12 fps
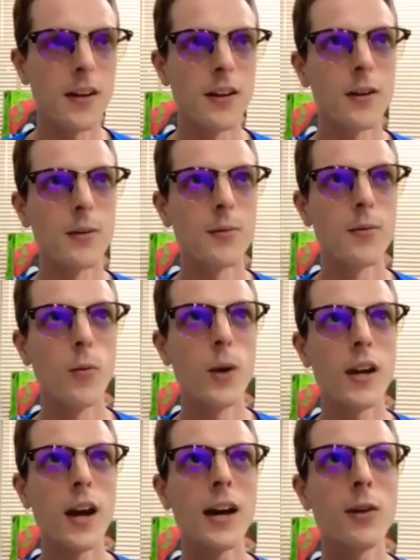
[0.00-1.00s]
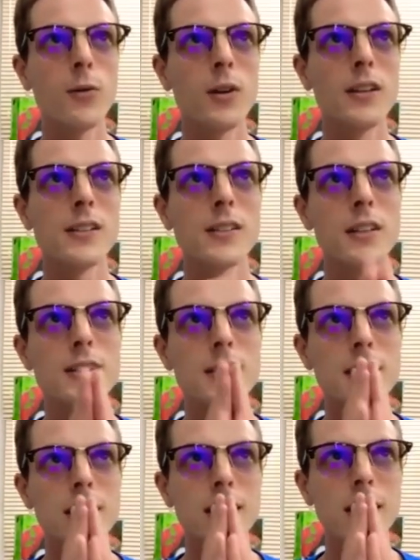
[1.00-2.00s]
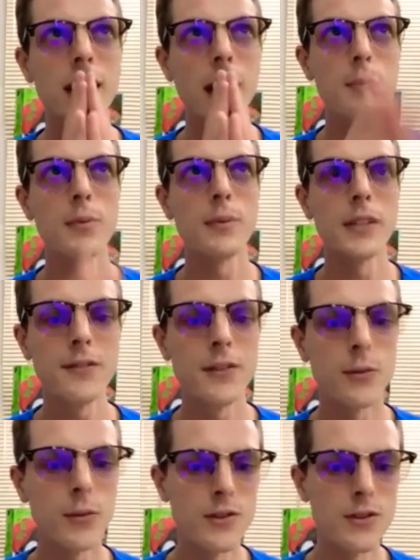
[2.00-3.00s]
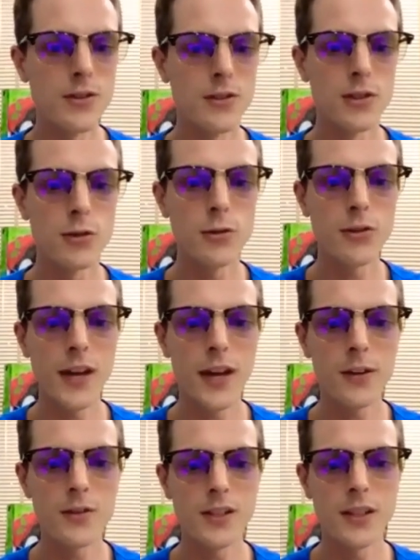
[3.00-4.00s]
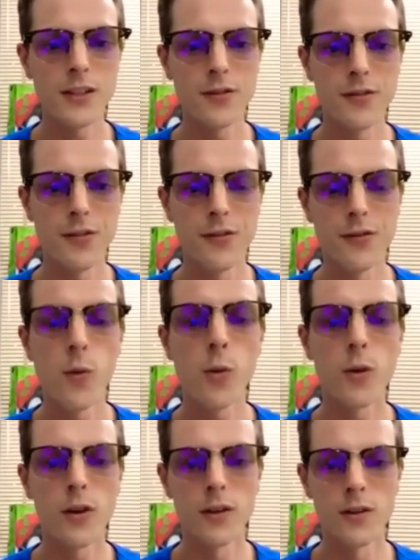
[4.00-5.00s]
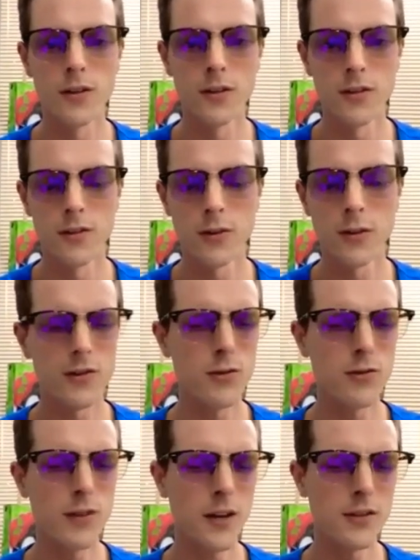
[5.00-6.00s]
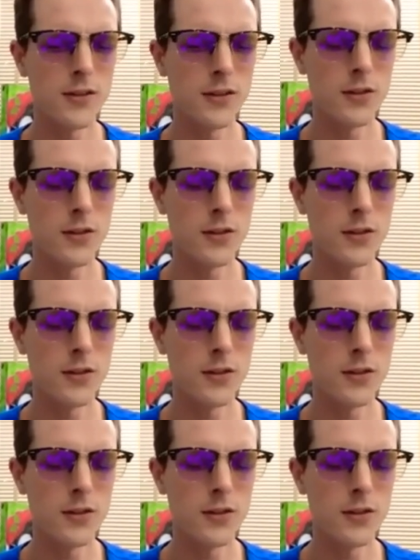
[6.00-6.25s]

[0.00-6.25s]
When I was, I believe it was 2004 or 2003.